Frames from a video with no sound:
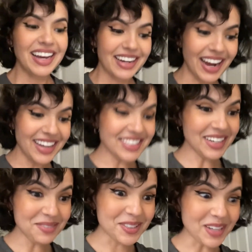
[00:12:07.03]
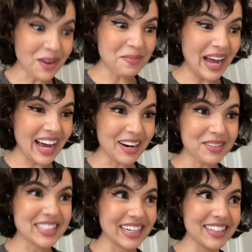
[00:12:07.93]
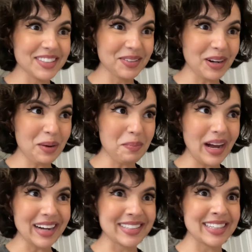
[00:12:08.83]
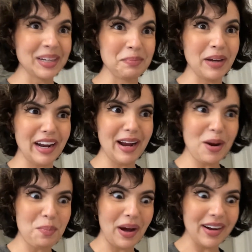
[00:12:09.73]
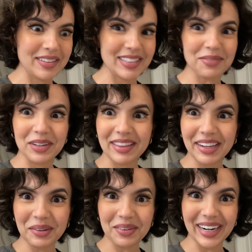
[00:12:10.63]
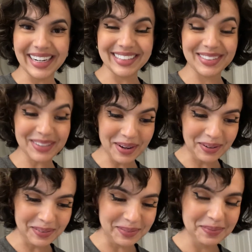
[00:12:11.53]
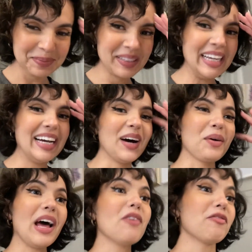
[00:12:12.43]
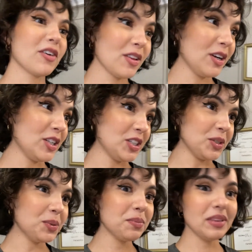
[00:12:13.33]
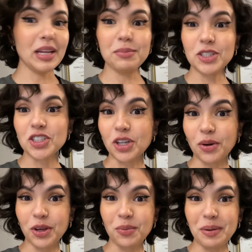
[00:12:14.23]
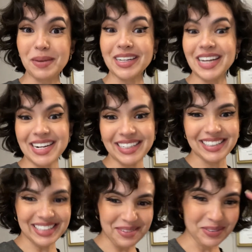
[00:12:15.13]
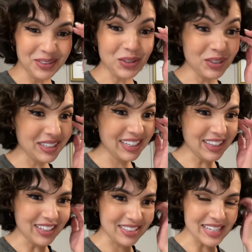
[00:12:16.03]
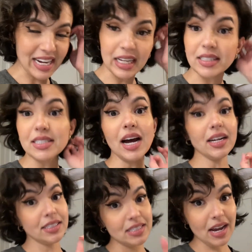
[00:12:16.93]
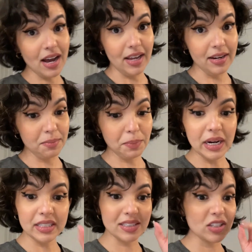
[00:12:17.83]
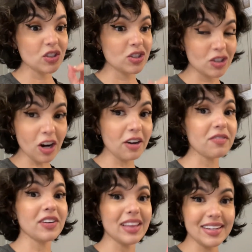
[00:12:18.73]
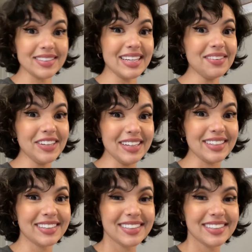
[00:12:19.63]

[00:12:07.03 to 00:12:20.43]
Guys, I am so bad. I was gonna do an unboxing, but I unboxed everything already. So without further ado, let me show you what my dining table currently looks like. It's not done, but it's a start for Thanksgiving.